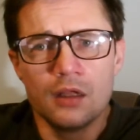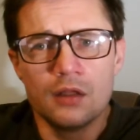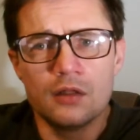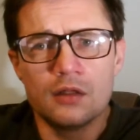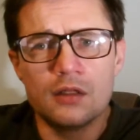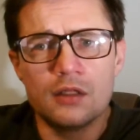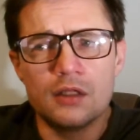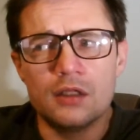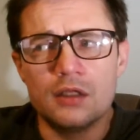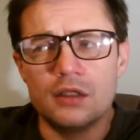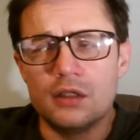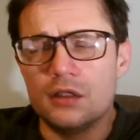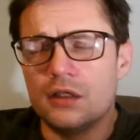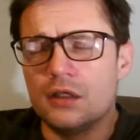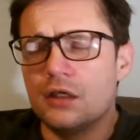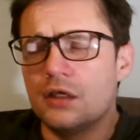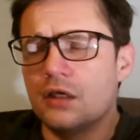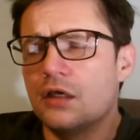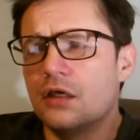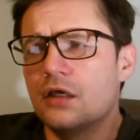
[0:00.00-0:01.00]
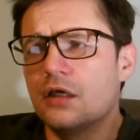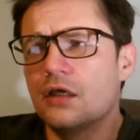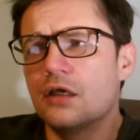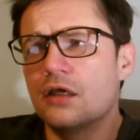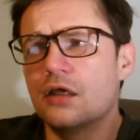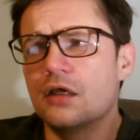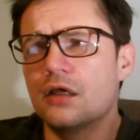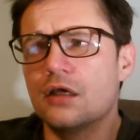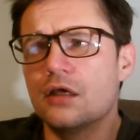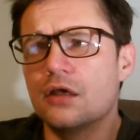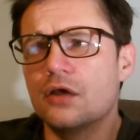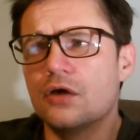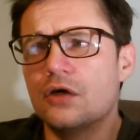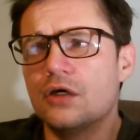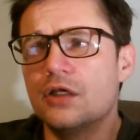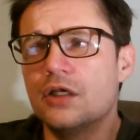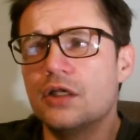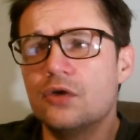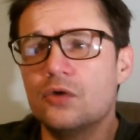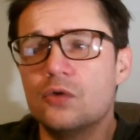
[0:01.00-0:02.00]
The
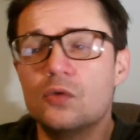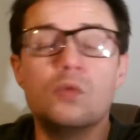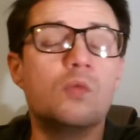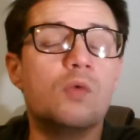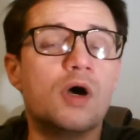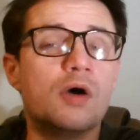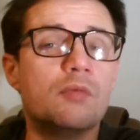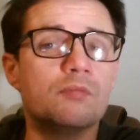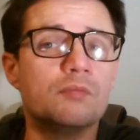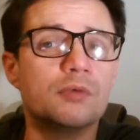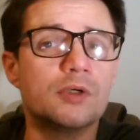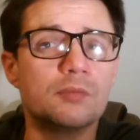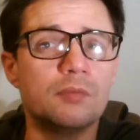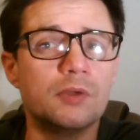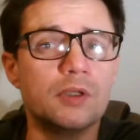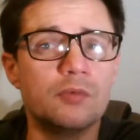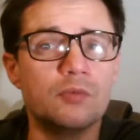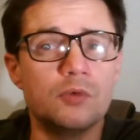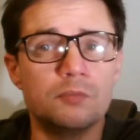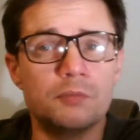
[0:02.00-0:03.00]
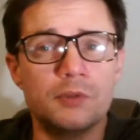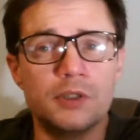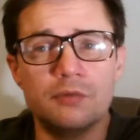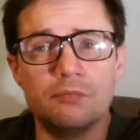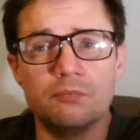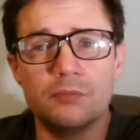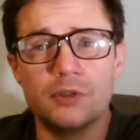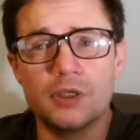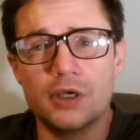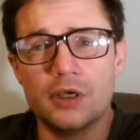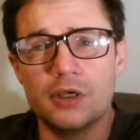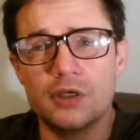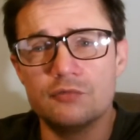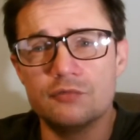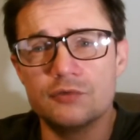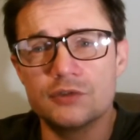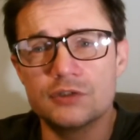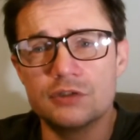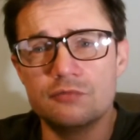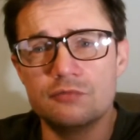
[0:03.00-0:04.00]
ideal one probably would be going
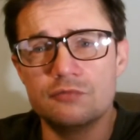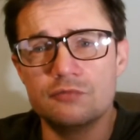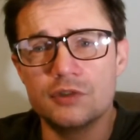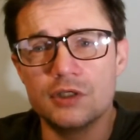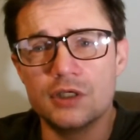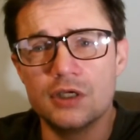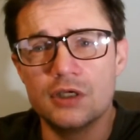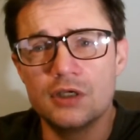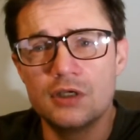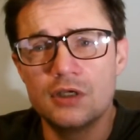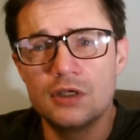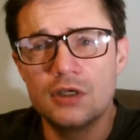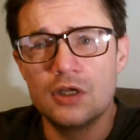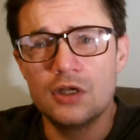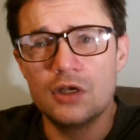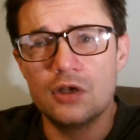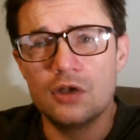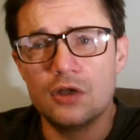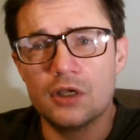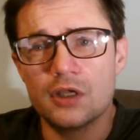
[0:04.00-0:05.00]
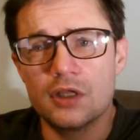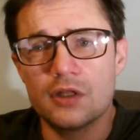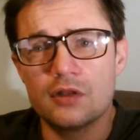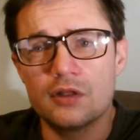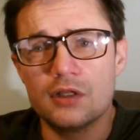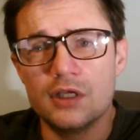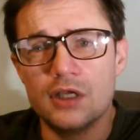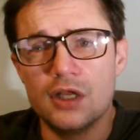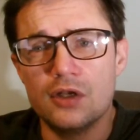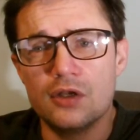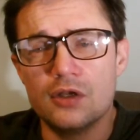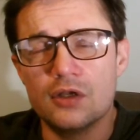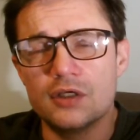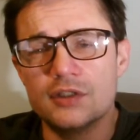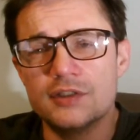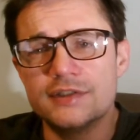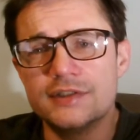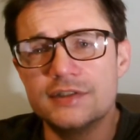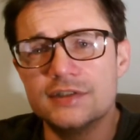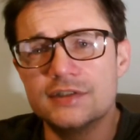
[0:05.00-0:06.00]
for something like the
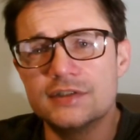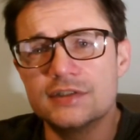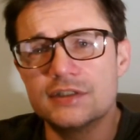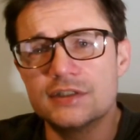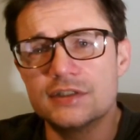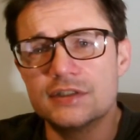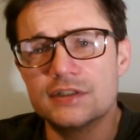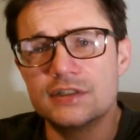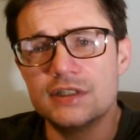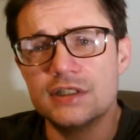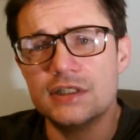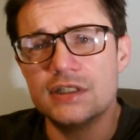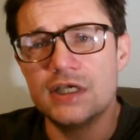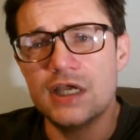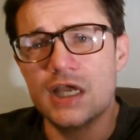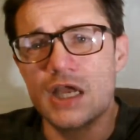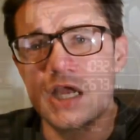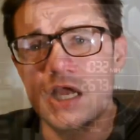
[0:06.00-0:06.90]
1960